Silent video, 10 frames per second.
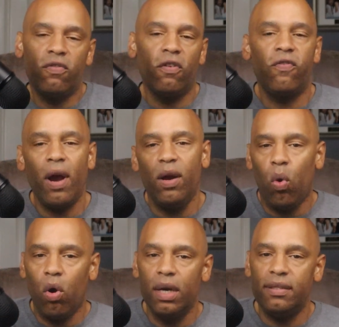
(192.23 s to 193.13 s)
for Frank
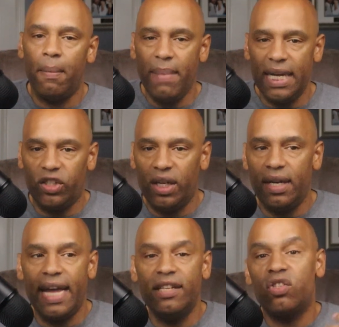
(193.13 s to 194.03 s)
Warren to
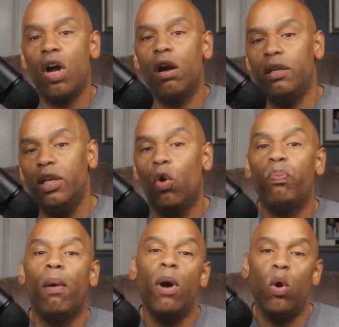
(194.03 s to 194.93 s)
mention and start, you know,
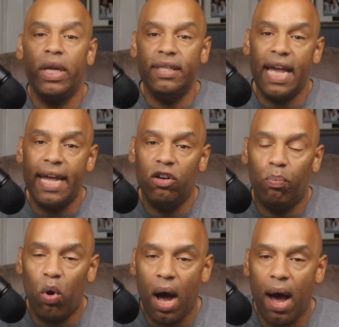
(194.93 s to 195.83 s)
promoting Danny
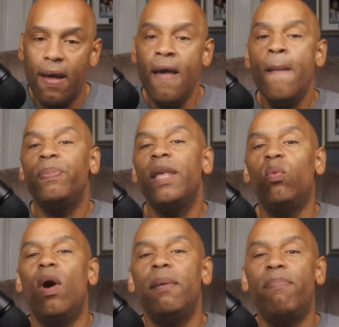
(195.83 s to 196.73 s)
Dubois.
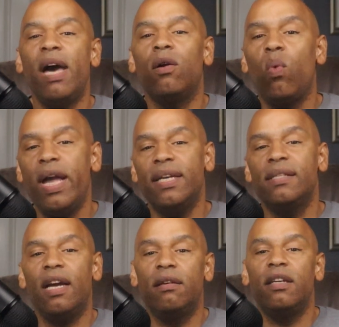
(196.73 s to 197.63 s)
And what better way is
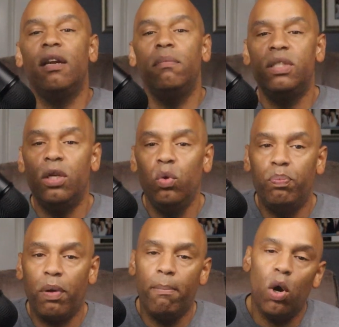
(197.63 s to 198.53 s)
there to
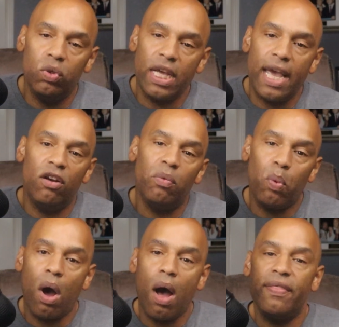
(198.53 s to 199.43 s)
promote Danny
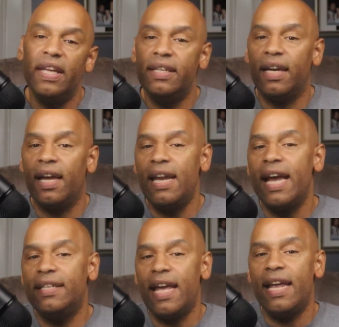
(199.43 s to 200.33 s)
Dubois than to
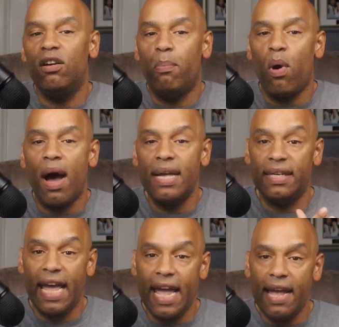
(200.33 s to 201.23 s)
connect Danny Dubois'
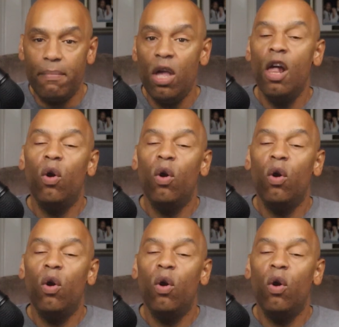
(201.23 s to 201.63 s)
name